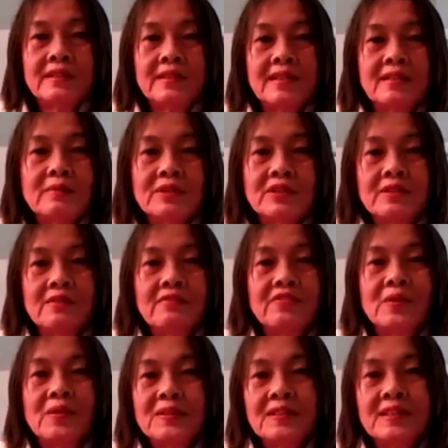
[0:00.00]
distinguish the
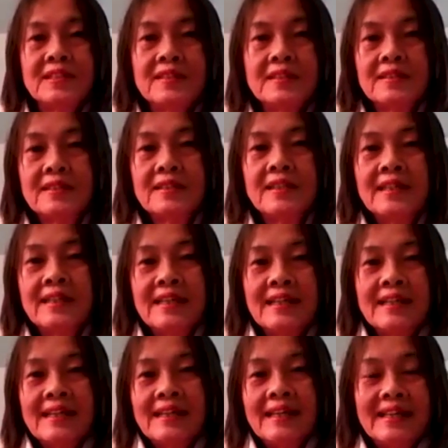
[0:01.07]
voices
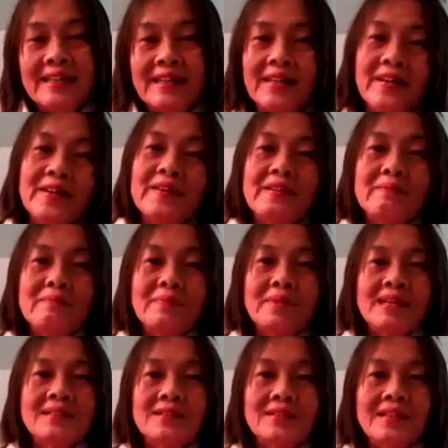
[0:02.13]
and hear them
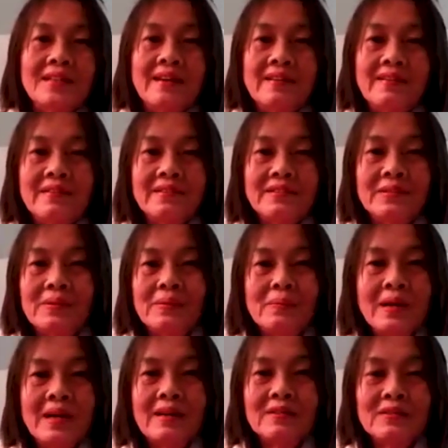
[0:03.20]
blend together so
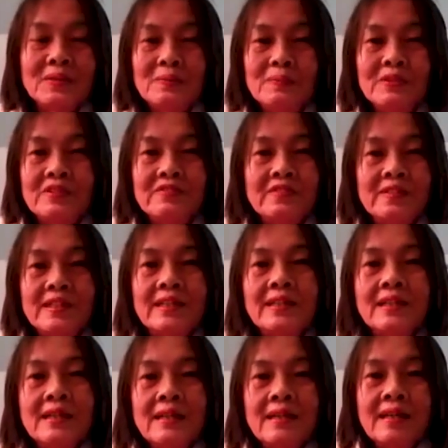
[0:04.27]
well, so
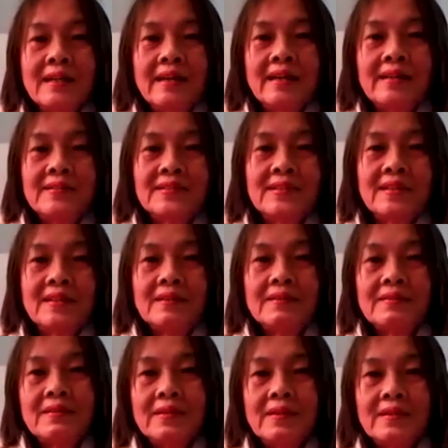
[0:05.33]
beautifully, it's a